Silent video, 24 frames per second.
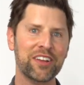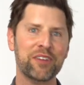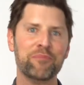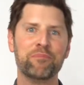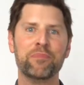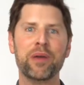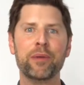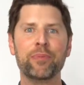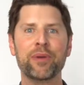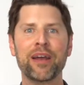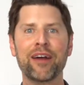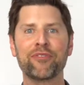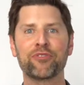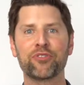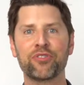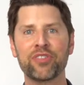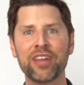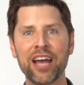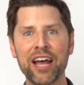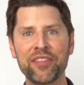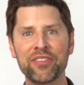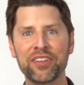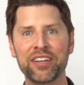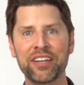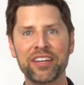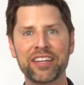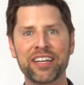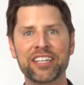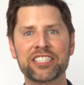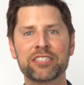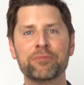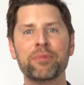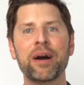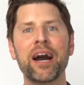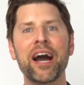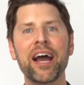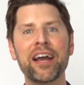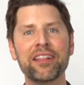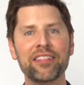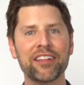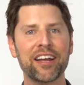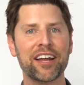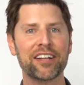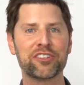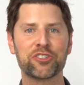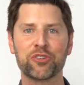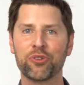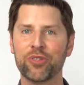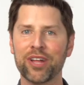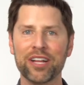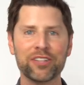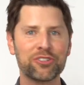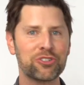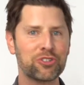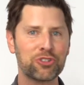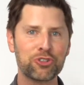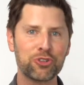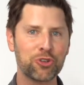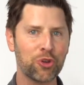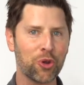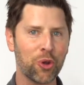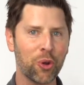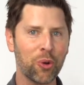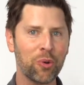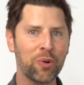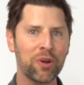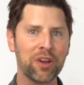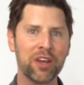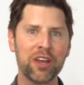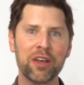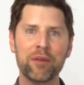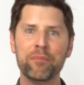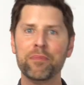Maybe after that, they need to get some highlights, so that's two.